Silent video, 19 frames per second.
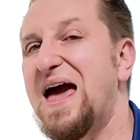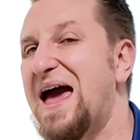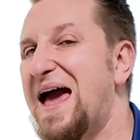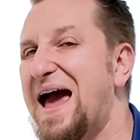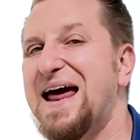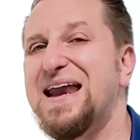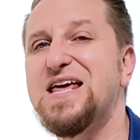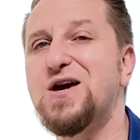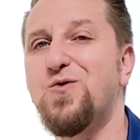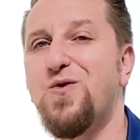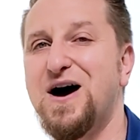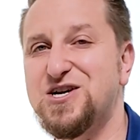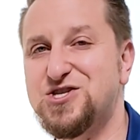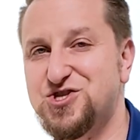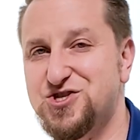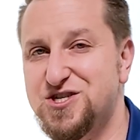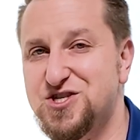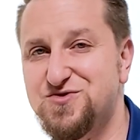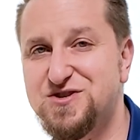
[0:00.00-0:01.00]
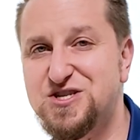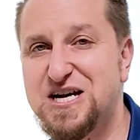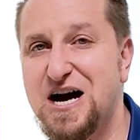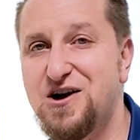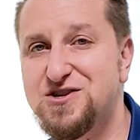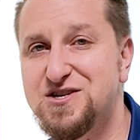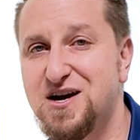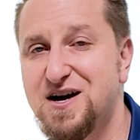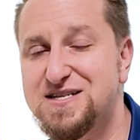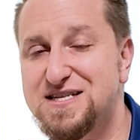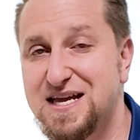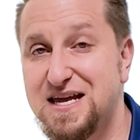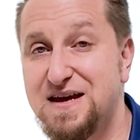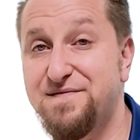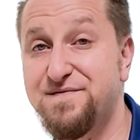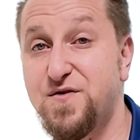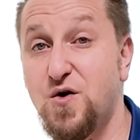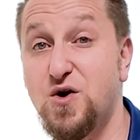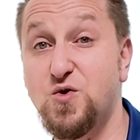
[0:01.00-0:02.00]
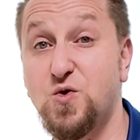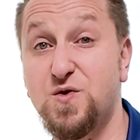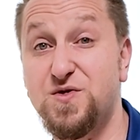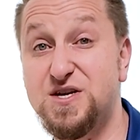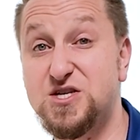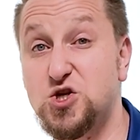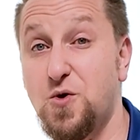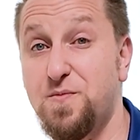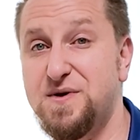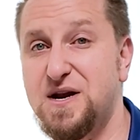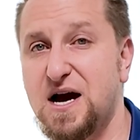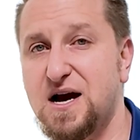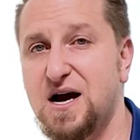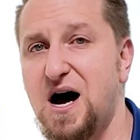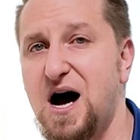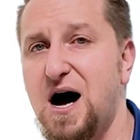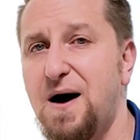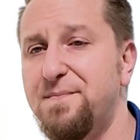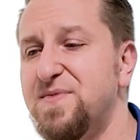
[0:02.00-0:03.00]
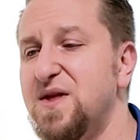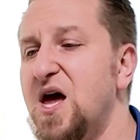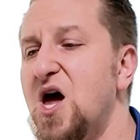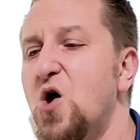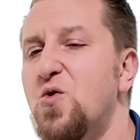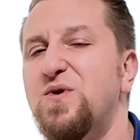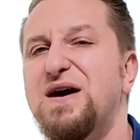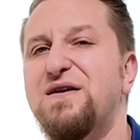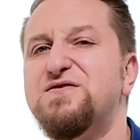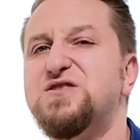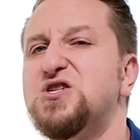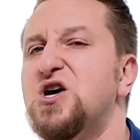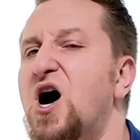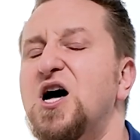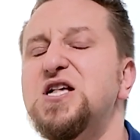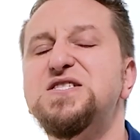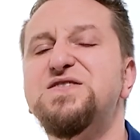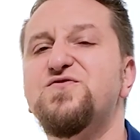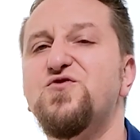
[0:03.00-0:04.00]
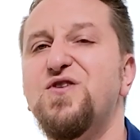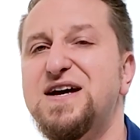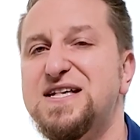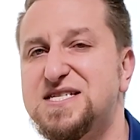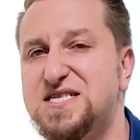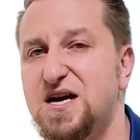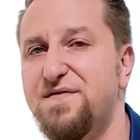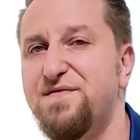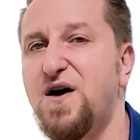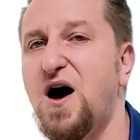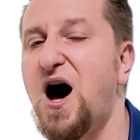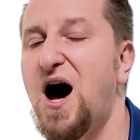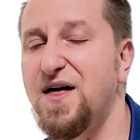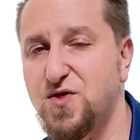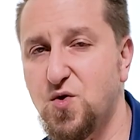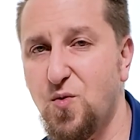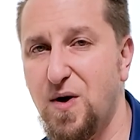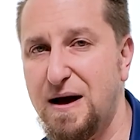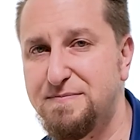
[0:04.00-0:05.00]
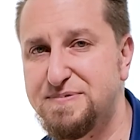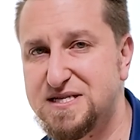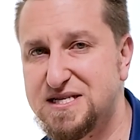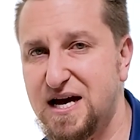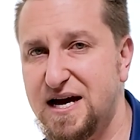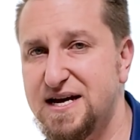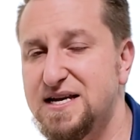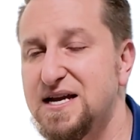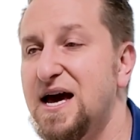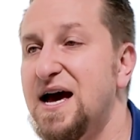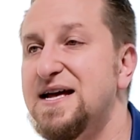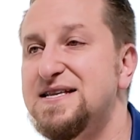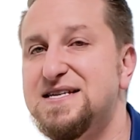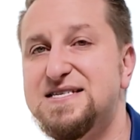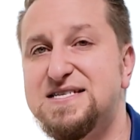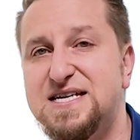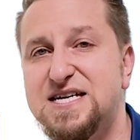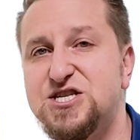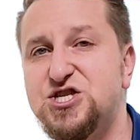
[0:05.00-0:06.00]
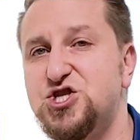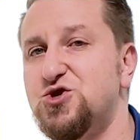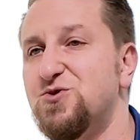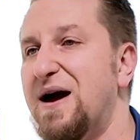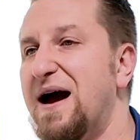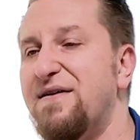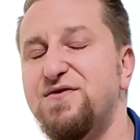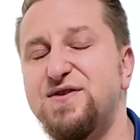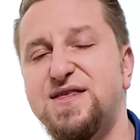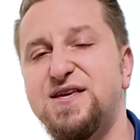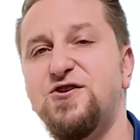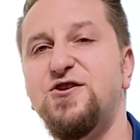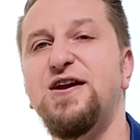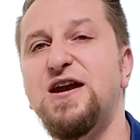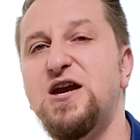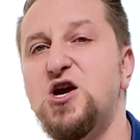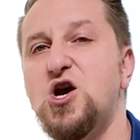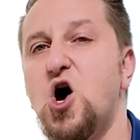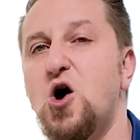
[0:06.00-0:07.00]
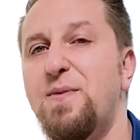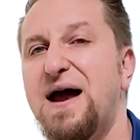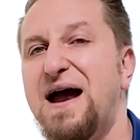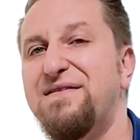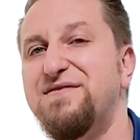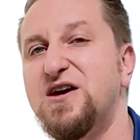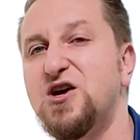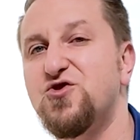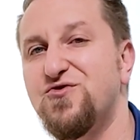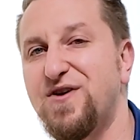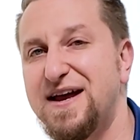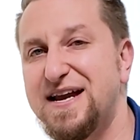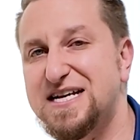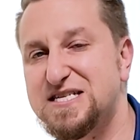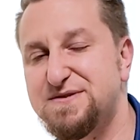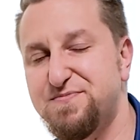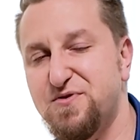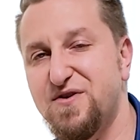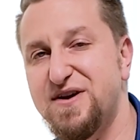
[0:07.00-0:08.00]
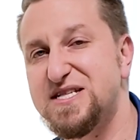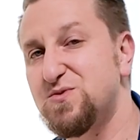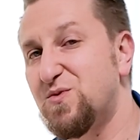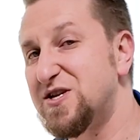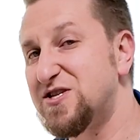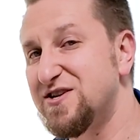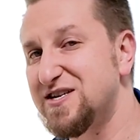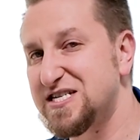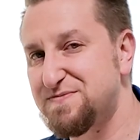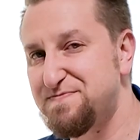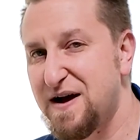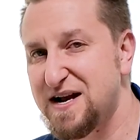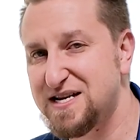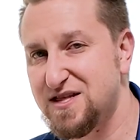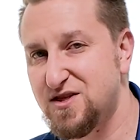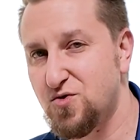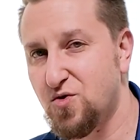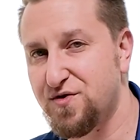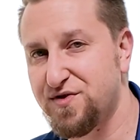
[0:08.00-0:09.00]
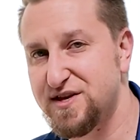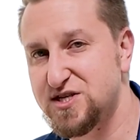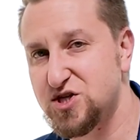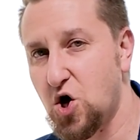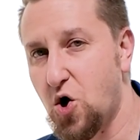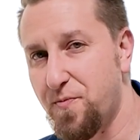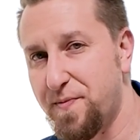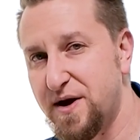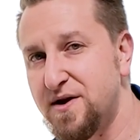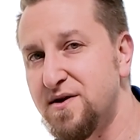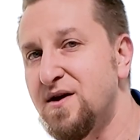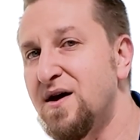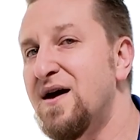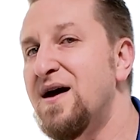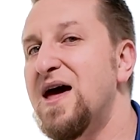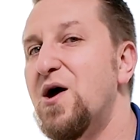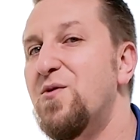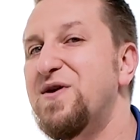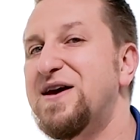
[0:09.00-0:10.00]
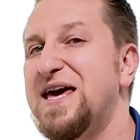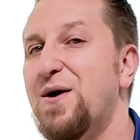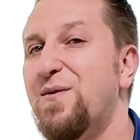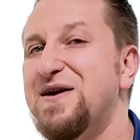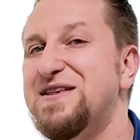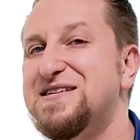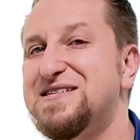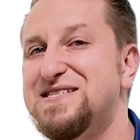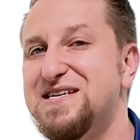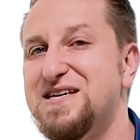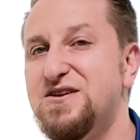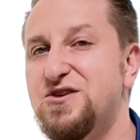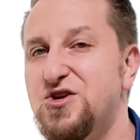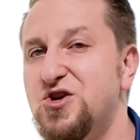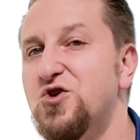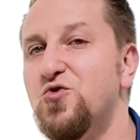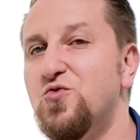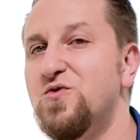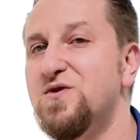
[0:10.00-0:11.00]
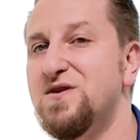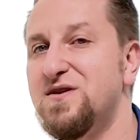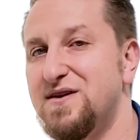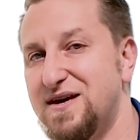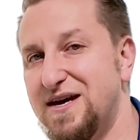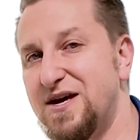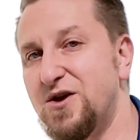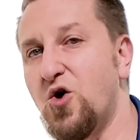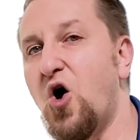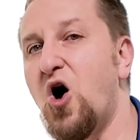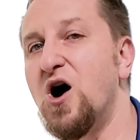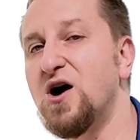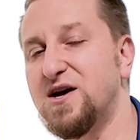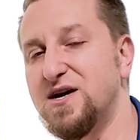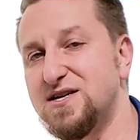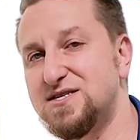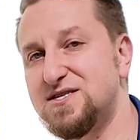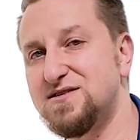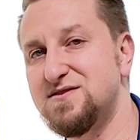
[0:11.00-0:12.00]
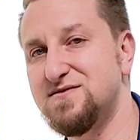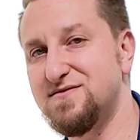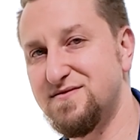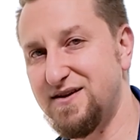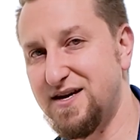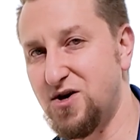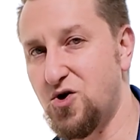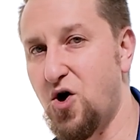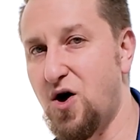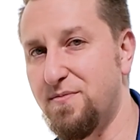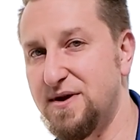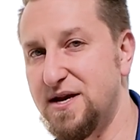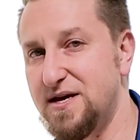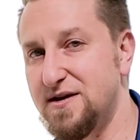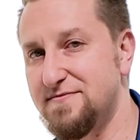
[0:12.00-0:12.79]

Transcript: Any questions, reach out to us at info@northeastopen.com. We have tons of great stuff on the website to teach you everything you need to know about having a great experience and what to expect at Northeast Open. We can't wait to see you in August in Albany.